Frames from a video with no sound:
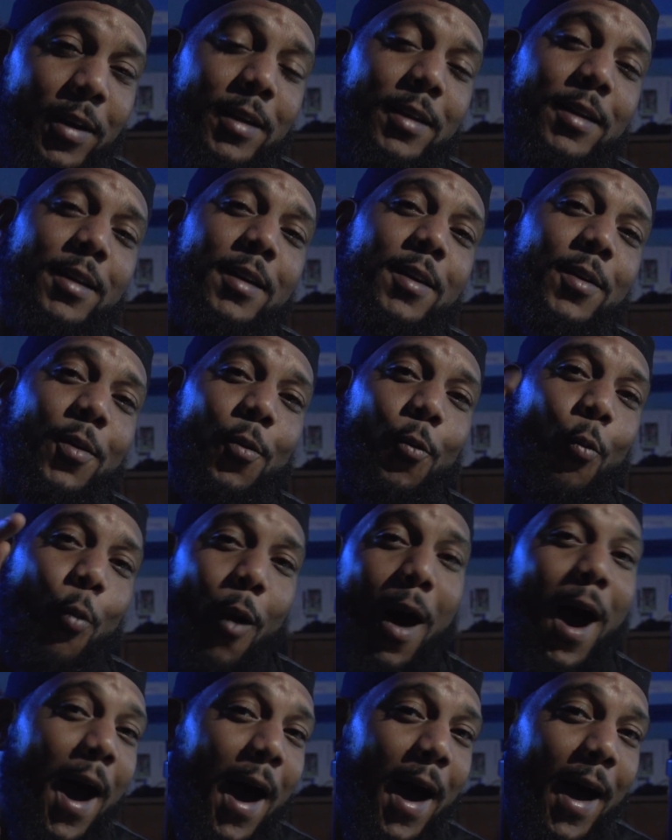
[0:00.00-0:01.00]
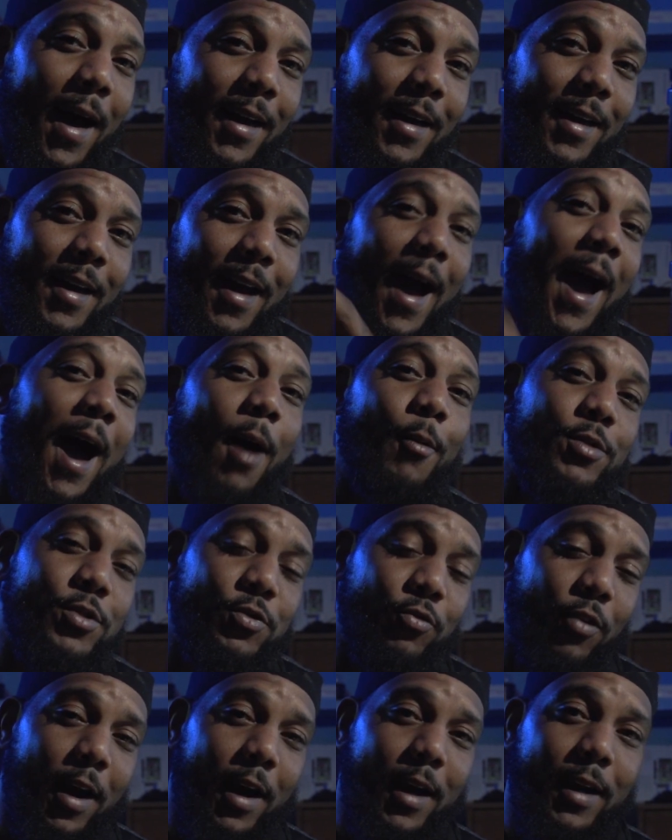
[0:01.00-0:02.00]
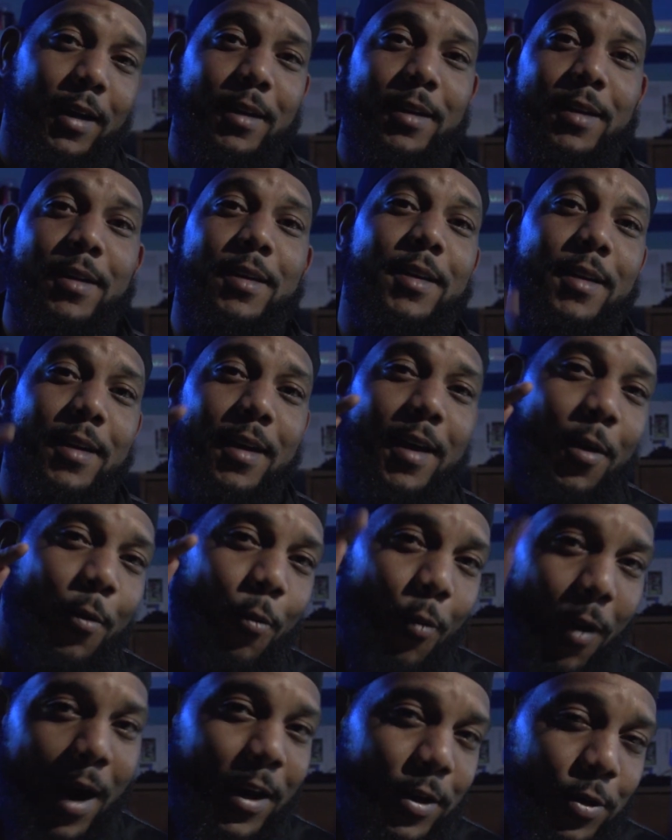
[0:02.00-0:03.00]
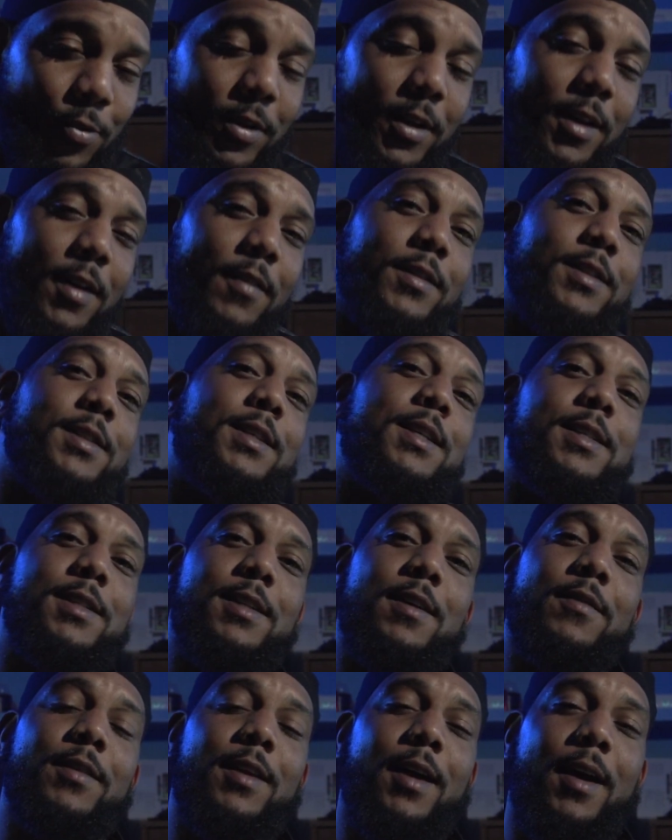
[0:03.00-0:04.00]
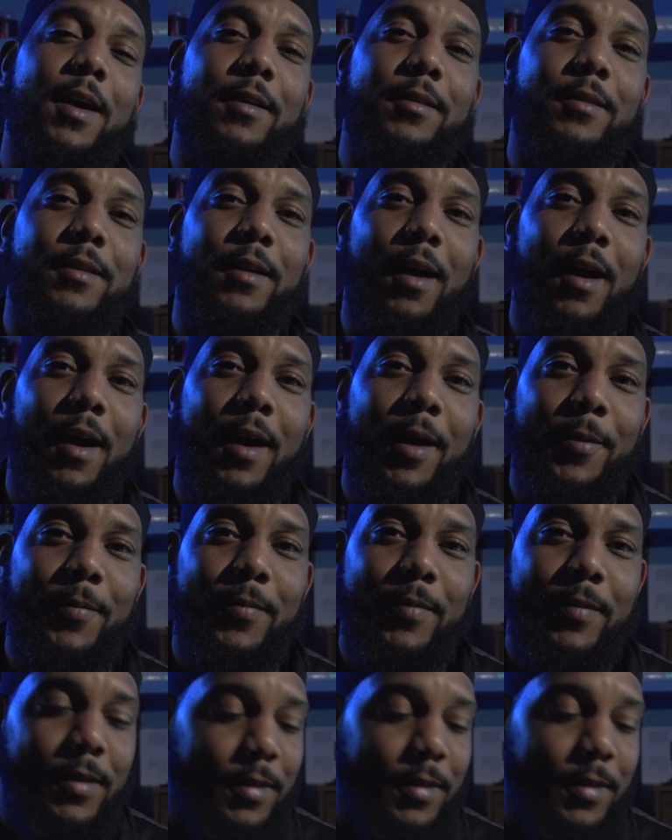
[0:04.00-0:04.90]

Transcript: it, why I was right and why you love the T7i, all right?